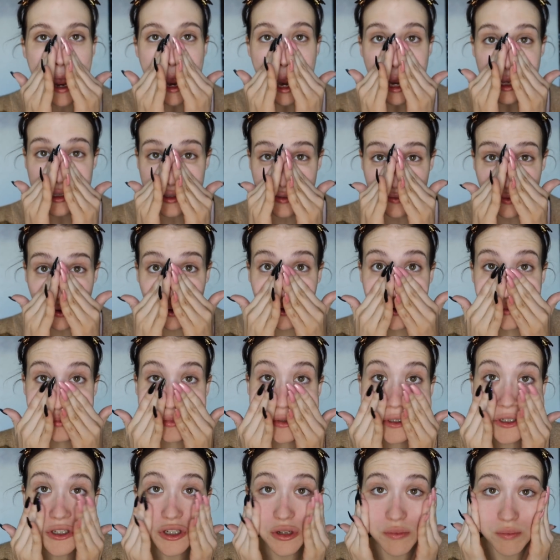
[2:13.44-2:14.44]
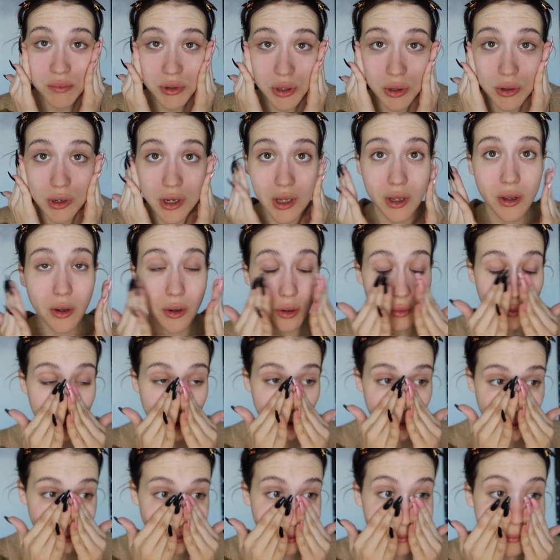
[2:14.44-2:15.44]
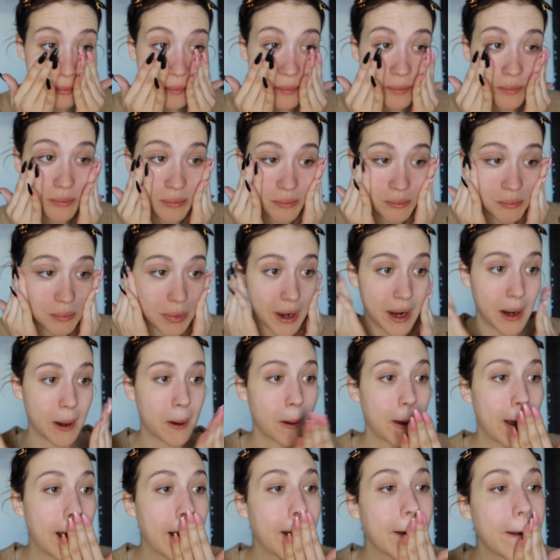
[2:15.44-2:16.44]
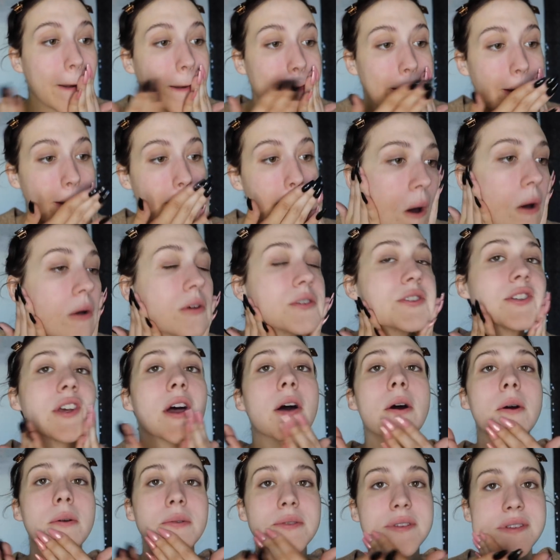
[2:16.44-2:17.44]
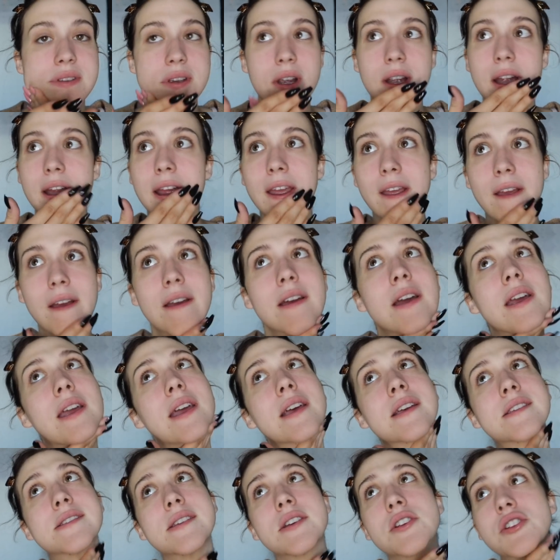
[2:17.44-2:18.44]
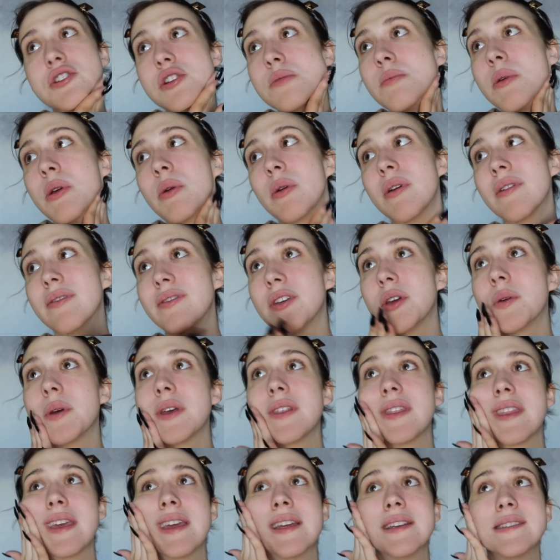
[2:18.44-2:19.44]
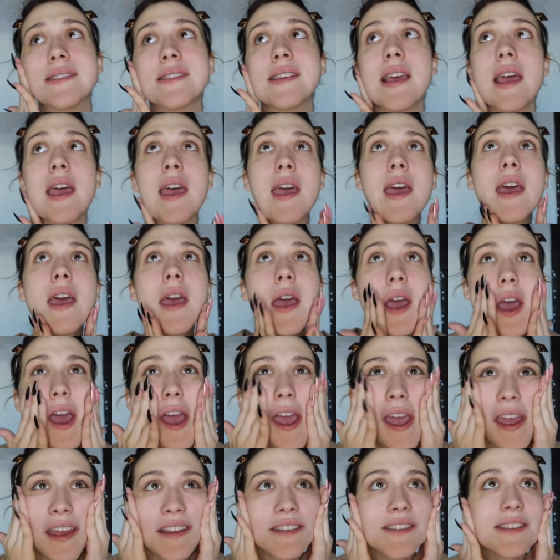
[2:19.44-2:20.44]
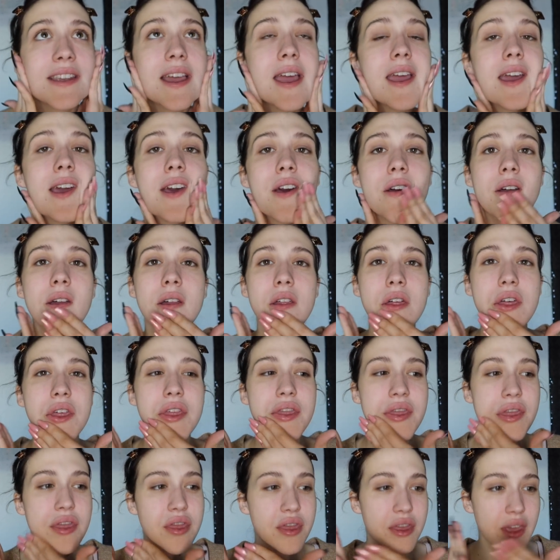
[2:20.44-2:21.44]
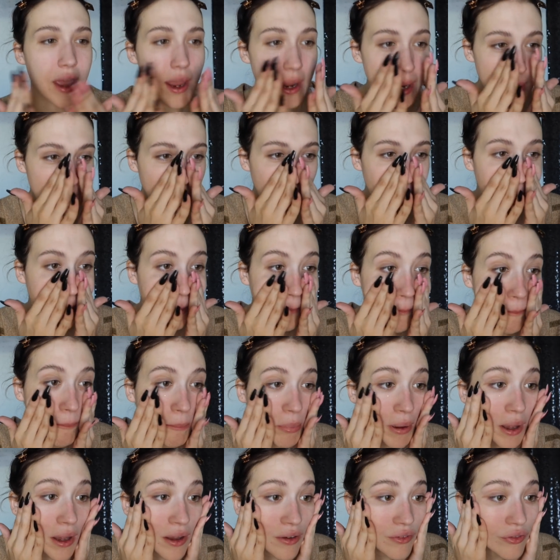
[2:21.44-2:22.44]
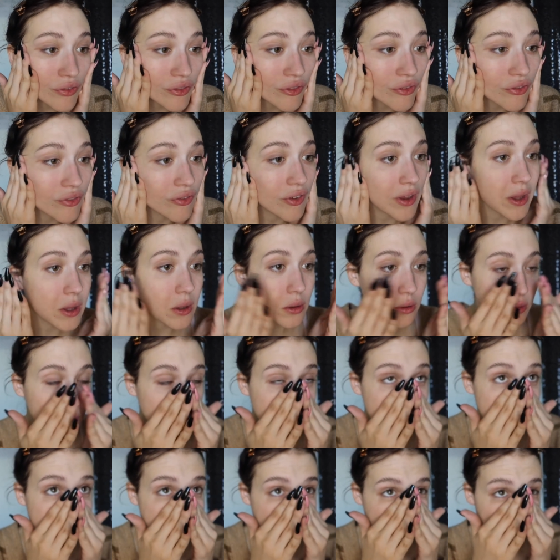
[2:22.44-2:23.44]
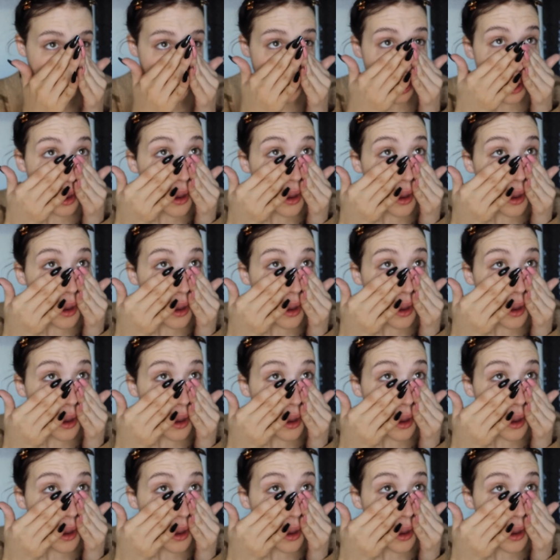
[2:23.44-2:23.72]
it's very much a beauty guru background. Also, sorry, I guess I should be reviewing these. It's like thick, but it feels